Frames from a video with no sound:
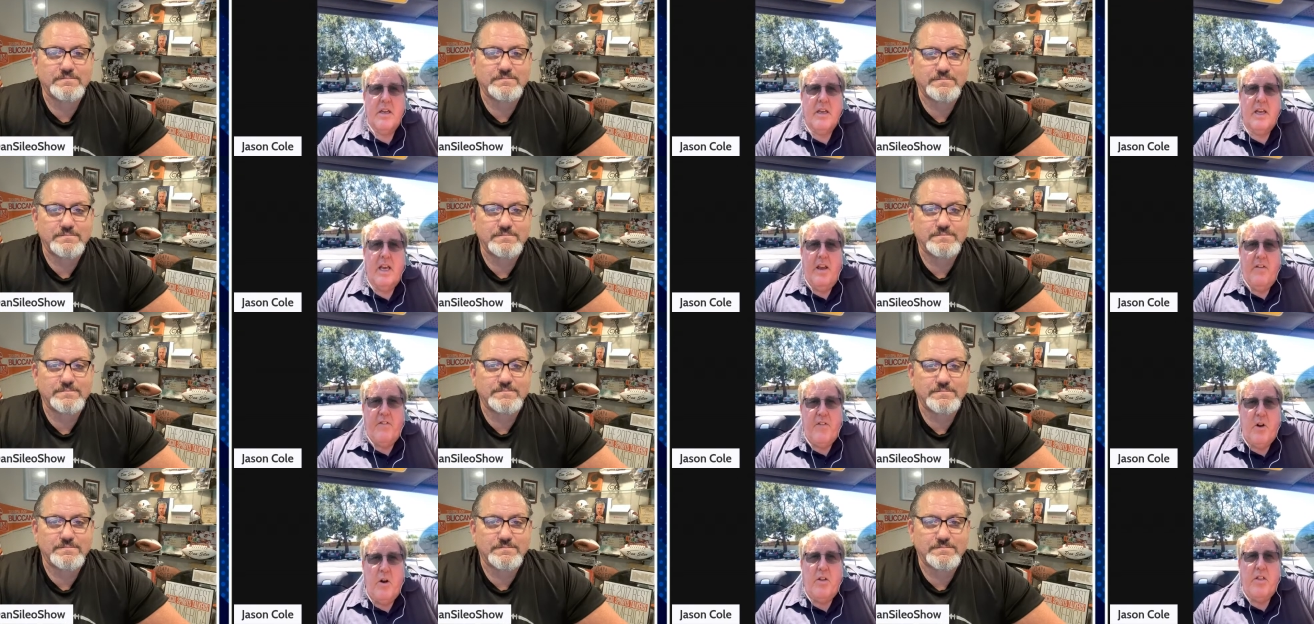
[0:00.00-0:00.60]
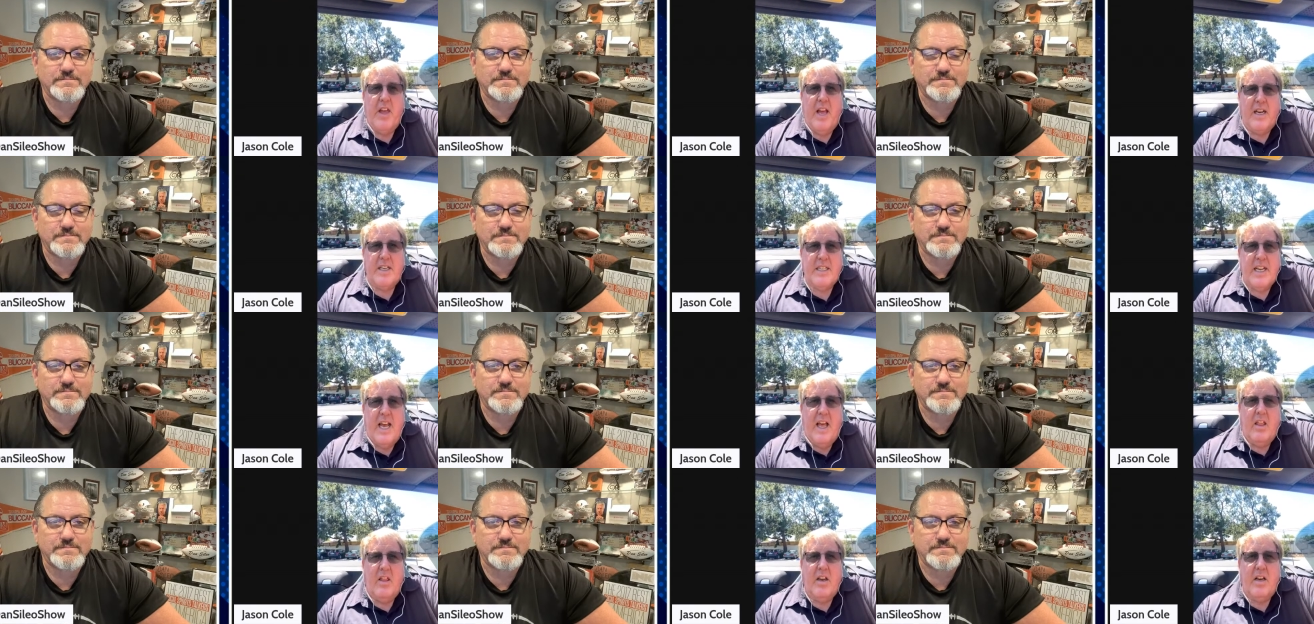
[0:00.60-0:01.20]
Speaker 1: If you're that
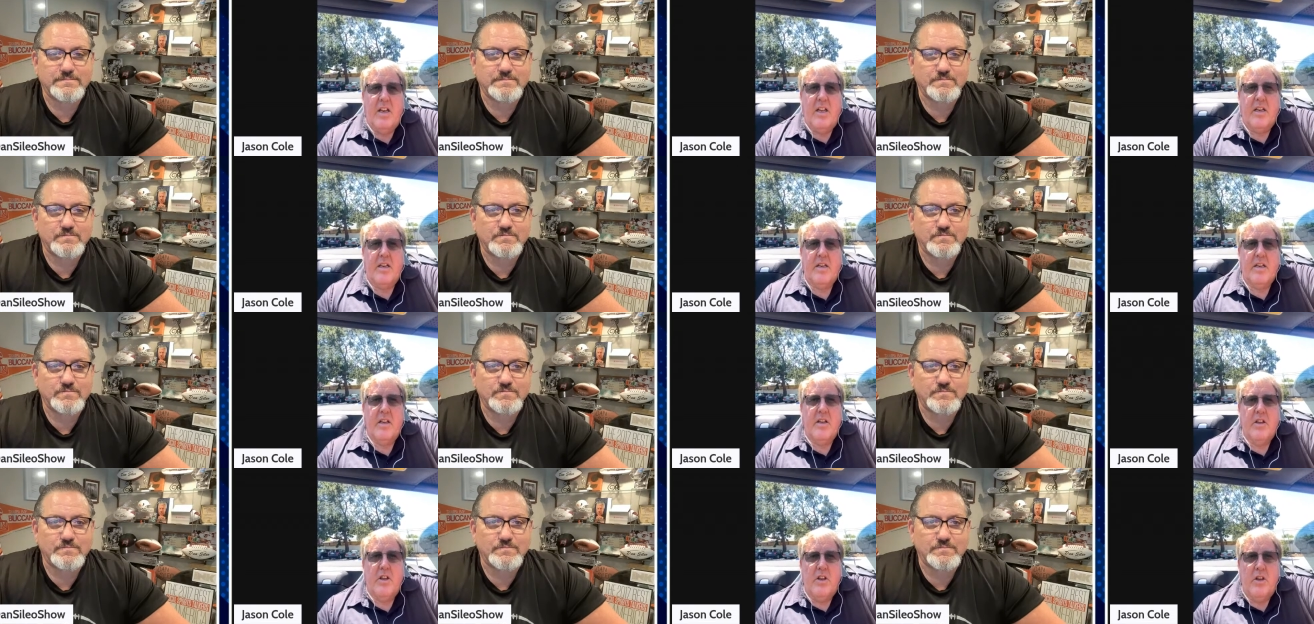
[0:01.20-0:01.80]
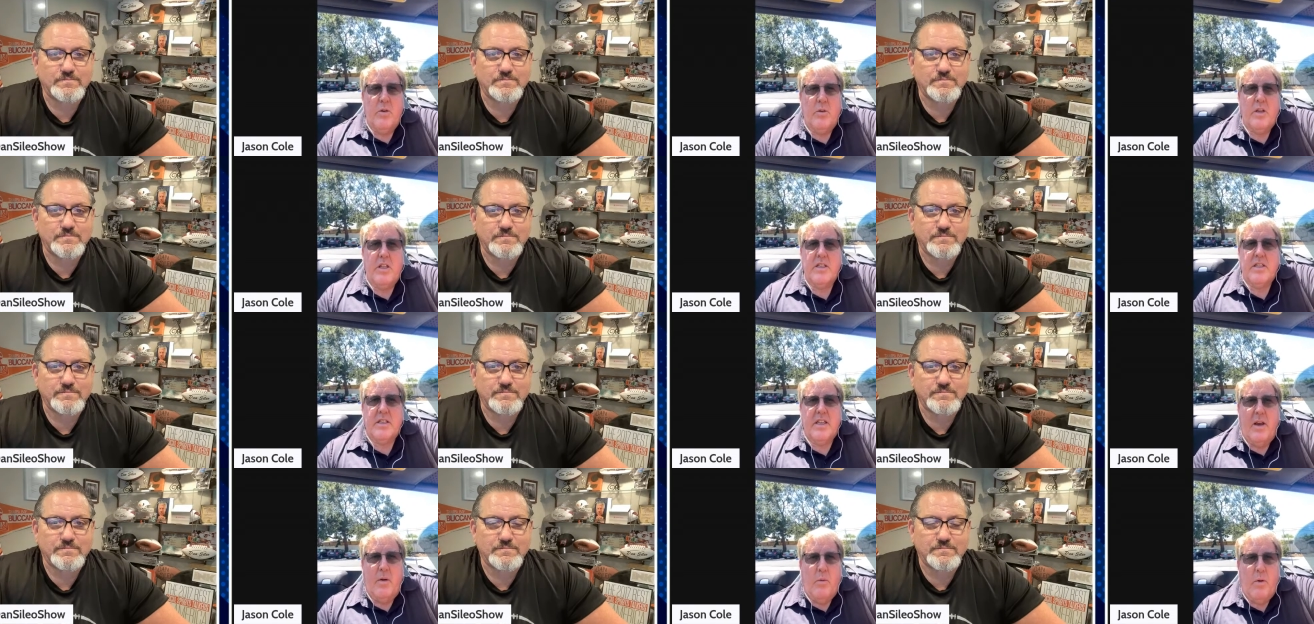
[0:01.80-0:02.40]
talented, you can
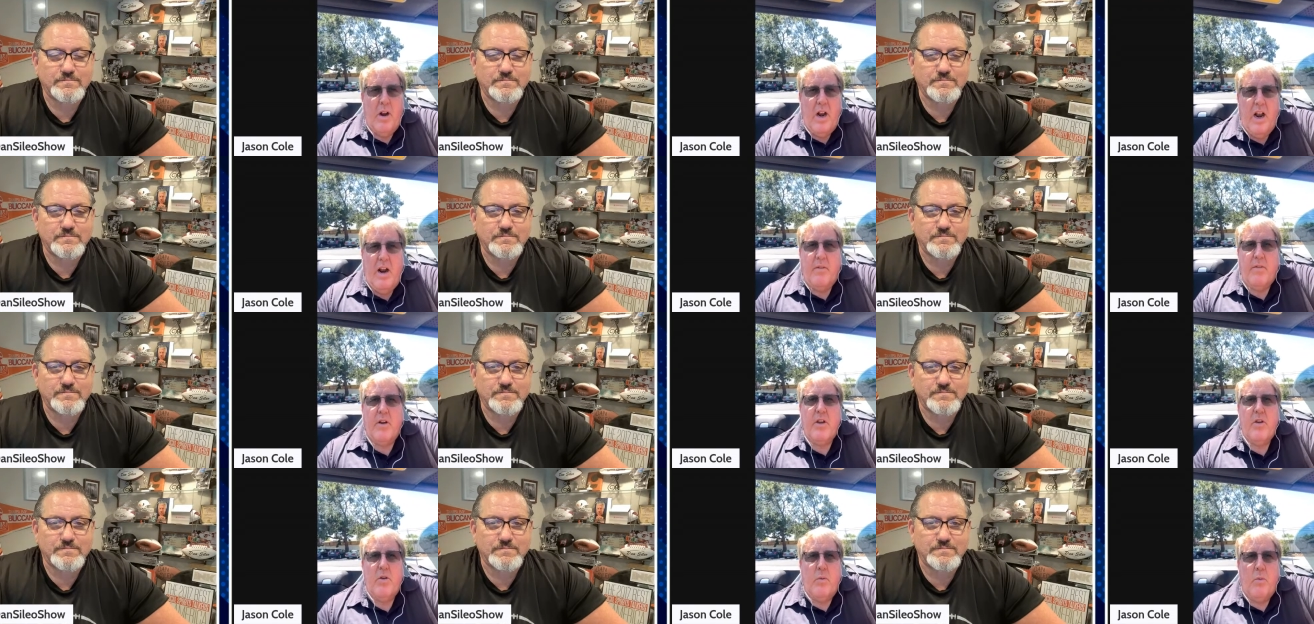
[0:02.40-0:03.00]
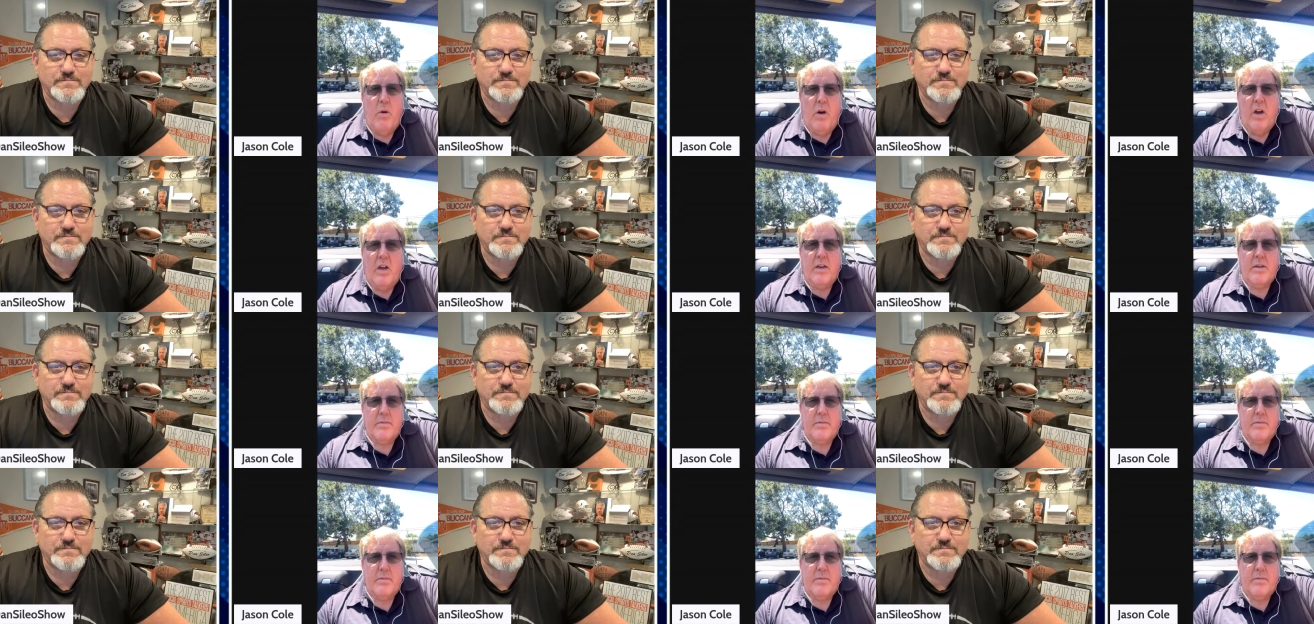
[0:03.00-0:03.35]
say whatever you want.